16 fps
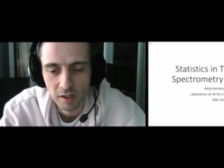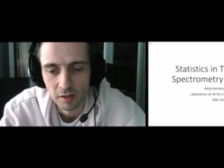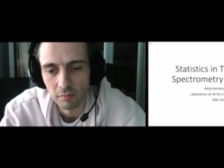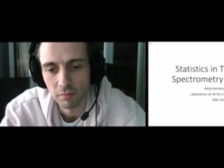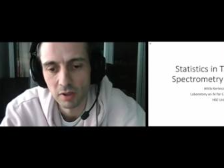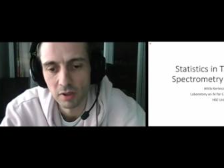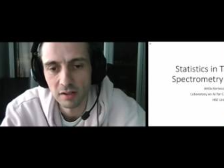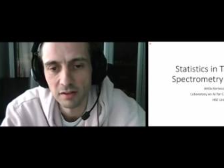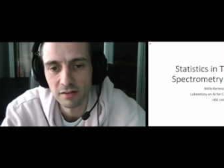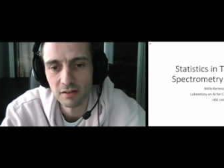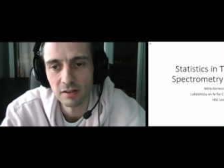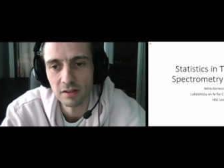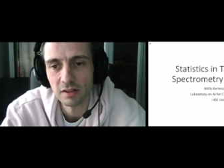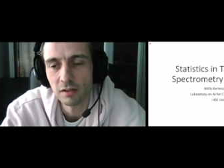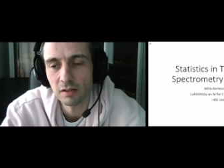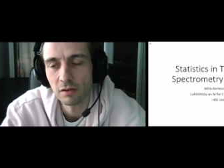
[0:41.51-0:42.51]
But
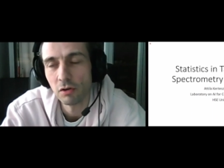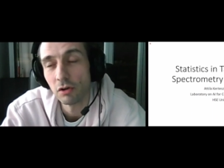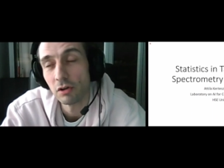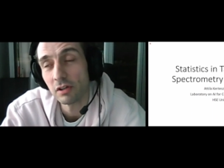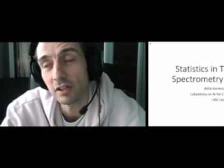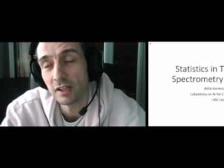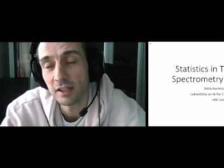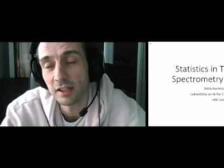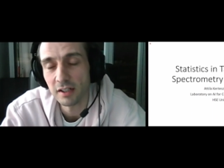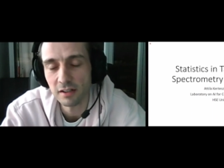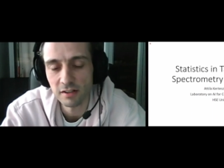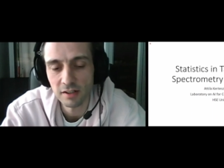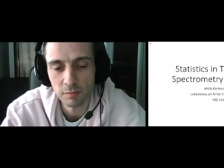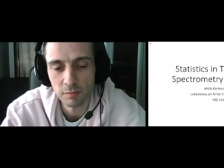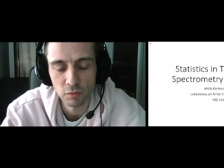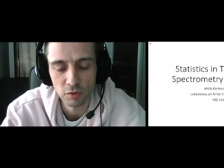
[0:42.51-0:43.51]
earlier,
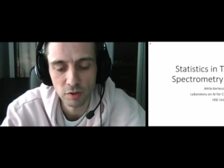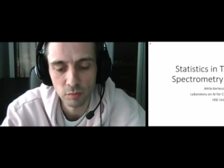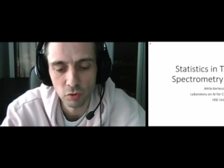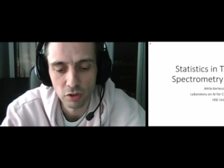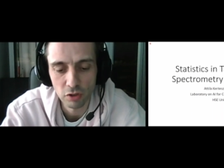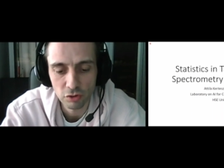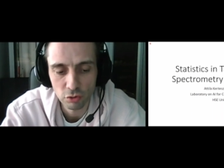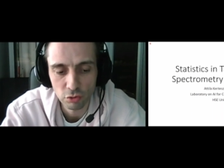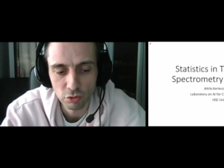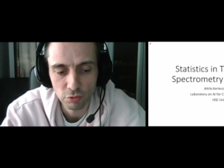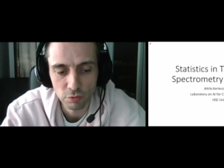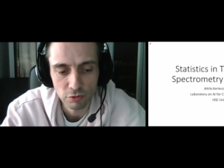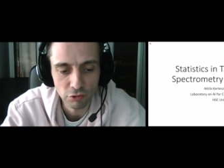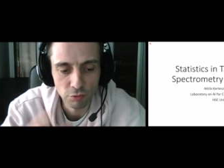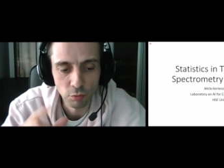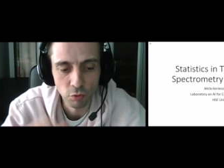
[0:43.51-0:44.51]
the molecules
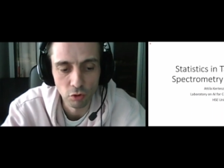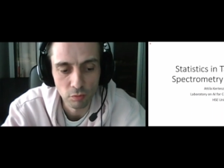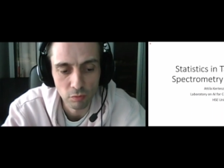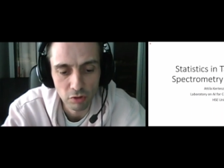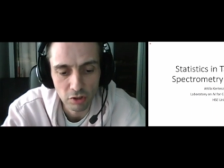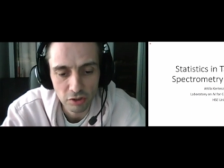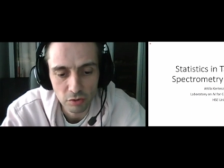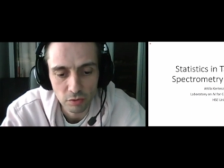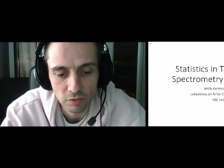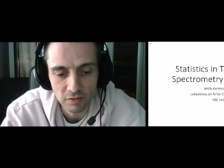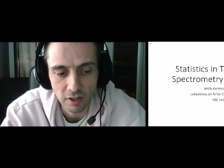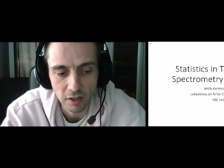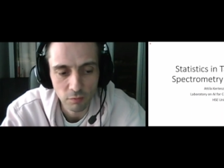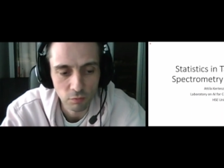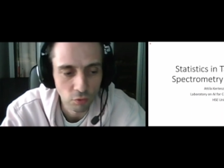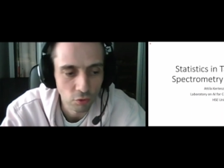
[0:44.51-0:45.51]
were small molecules
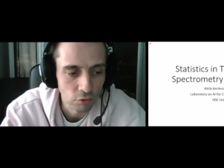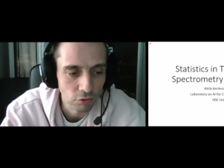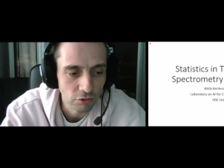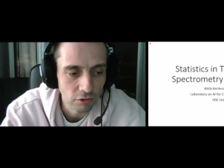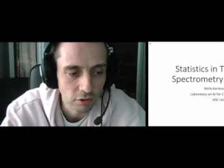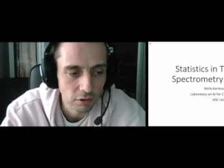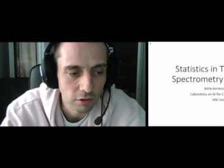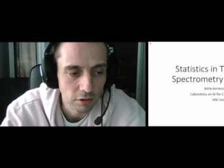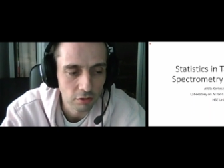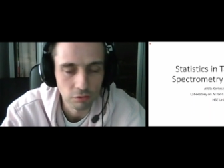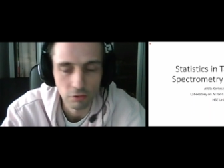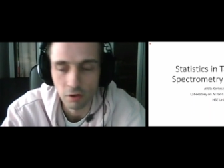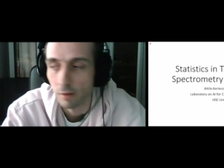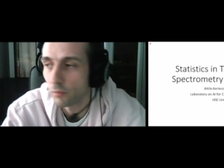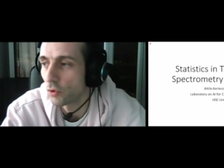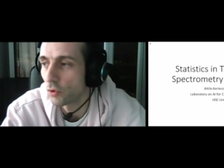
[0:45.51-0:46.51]
like water
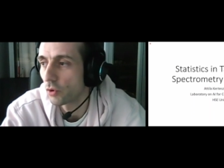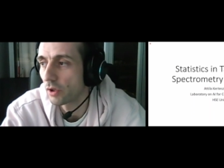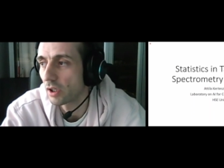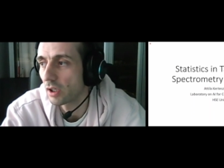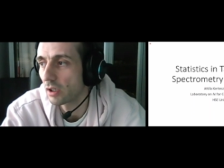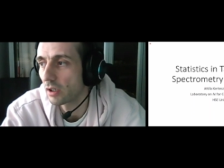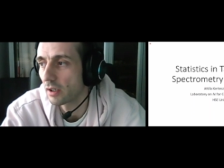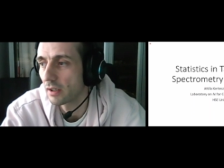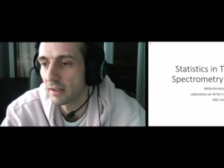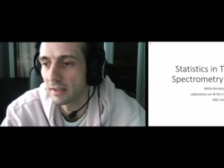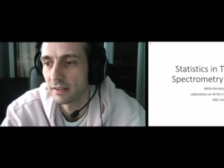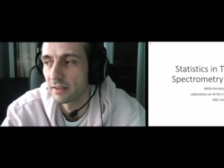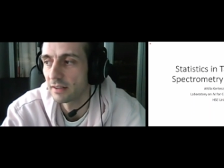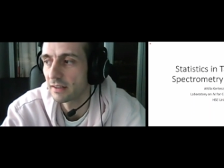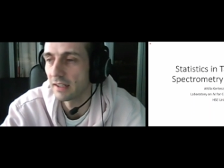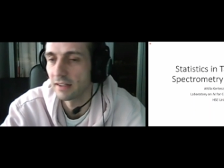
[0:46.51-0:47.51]
or ammonia
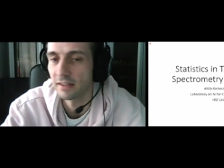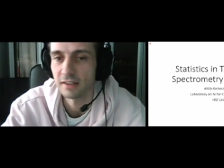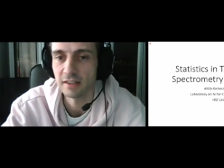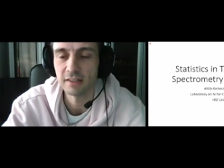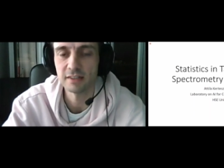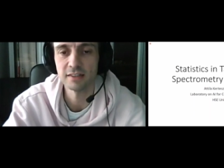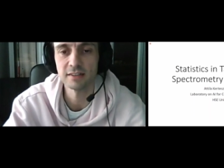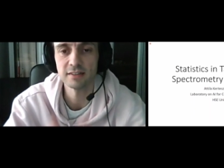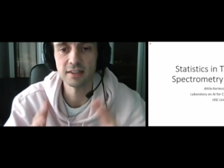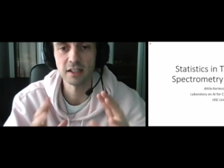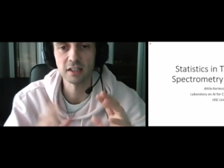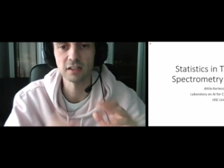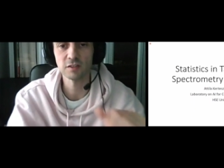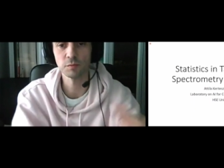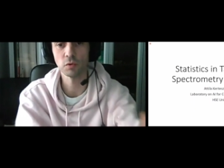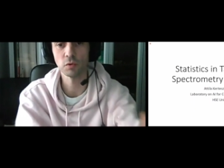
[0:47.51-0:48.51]
and these
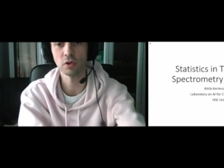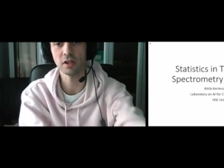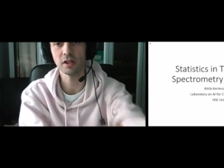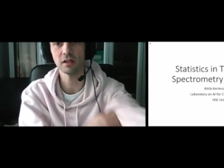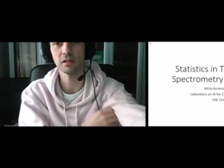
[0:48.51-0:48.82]
kind of smaller